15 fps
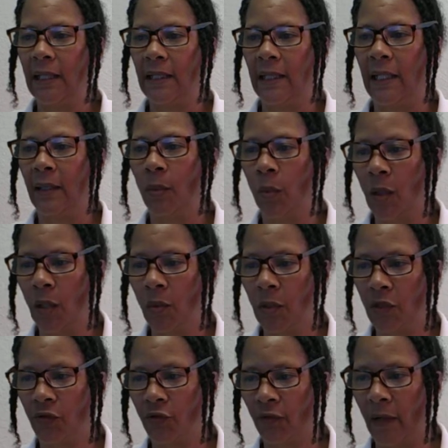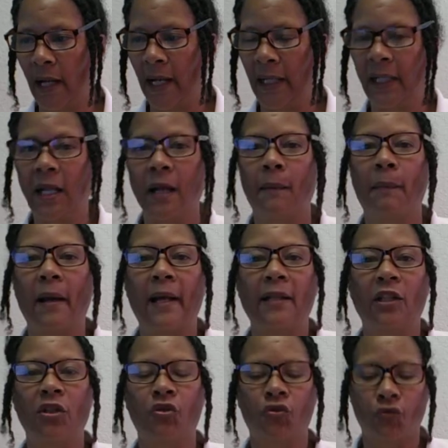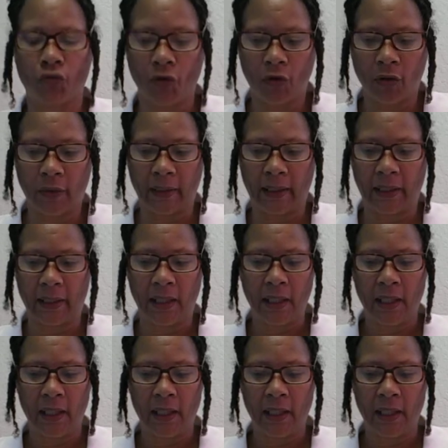did what was right by destroying